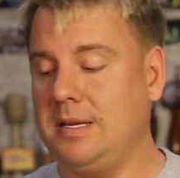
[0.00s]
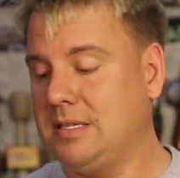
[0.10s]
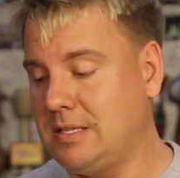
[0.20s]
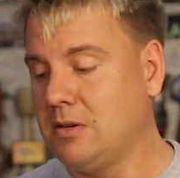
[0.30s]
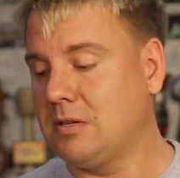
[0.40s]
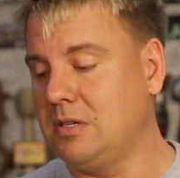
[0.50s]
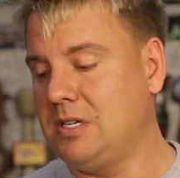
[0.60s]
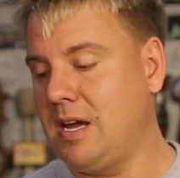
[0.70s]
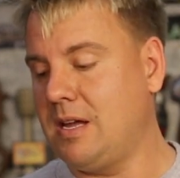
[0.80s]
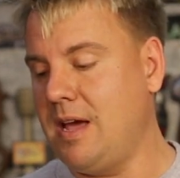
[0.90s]
Seriously,
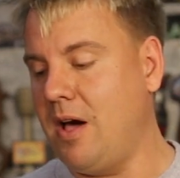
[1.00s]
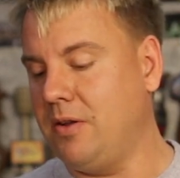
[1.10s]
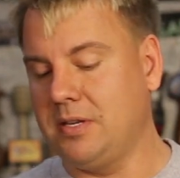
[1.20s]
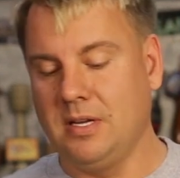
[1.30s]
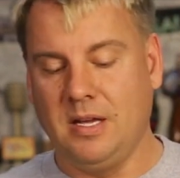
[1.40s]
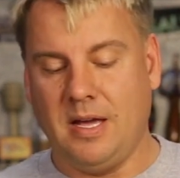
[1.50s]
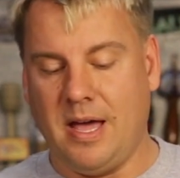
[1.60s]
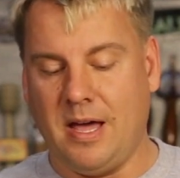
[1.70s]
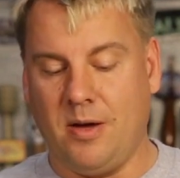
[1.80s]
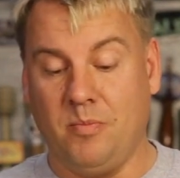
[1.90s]
check it out.
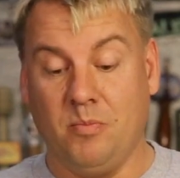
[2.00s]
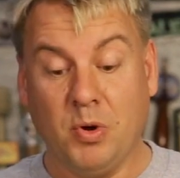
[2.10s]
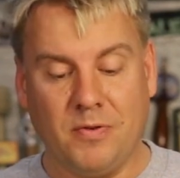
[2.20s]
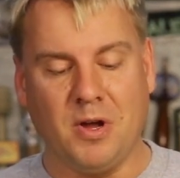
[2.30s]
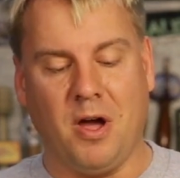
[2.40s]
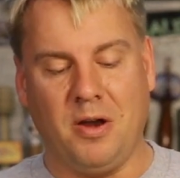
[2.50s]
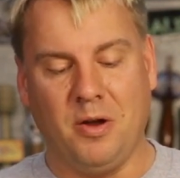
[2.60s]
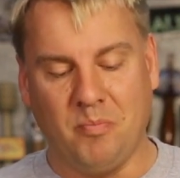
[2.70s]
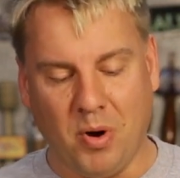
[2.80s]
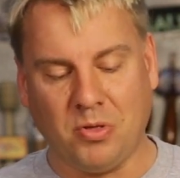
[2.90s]
Moving on,
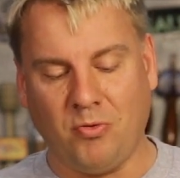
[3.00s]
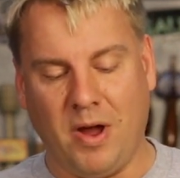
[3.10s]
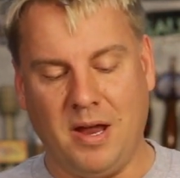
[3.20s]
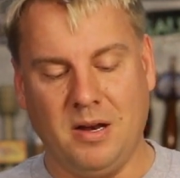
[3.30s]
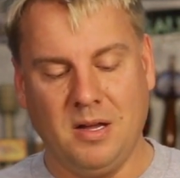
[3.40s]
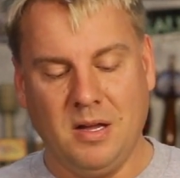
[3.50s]
Birthright.